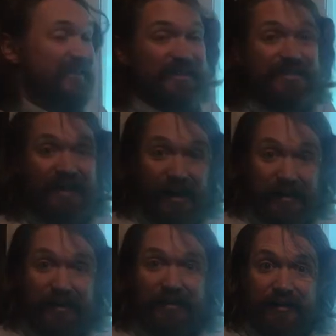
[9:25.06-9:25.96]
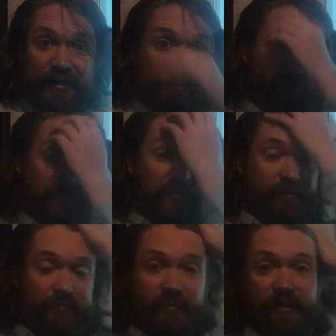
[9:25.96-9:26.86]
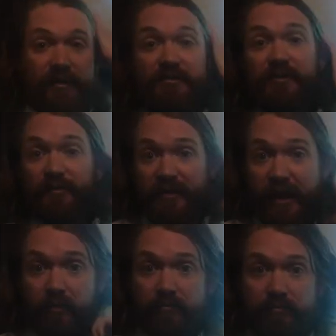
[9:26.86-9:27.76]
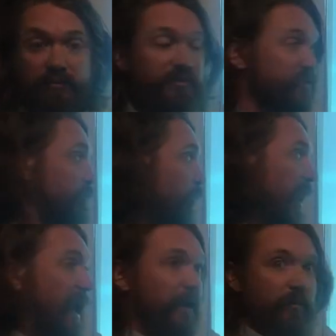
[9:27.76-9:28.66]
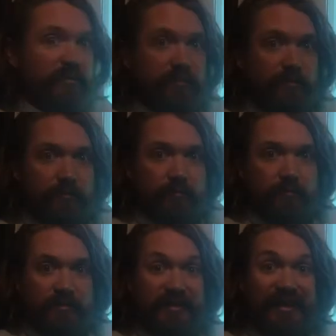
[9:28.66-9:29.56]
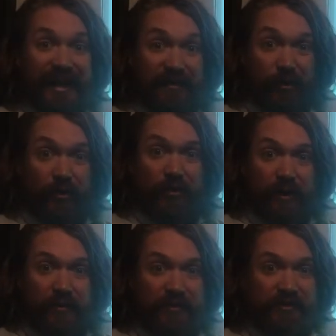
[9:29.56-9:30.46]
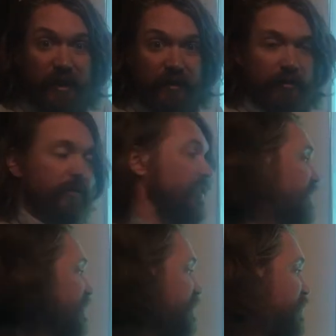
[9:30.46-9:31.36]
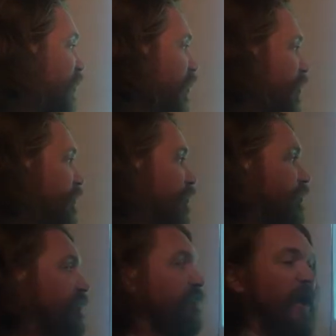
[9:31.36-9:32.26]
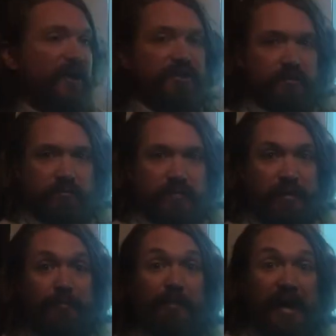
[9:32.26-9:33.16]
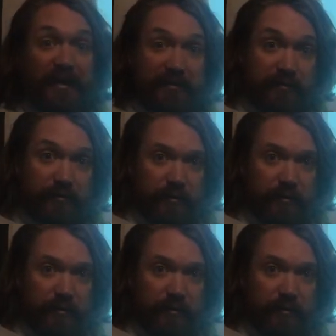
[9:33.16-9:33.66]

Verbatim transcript: a solid, like the prism, it slows down. Because there's more atoms together in the solid. This is called refraction. It bends.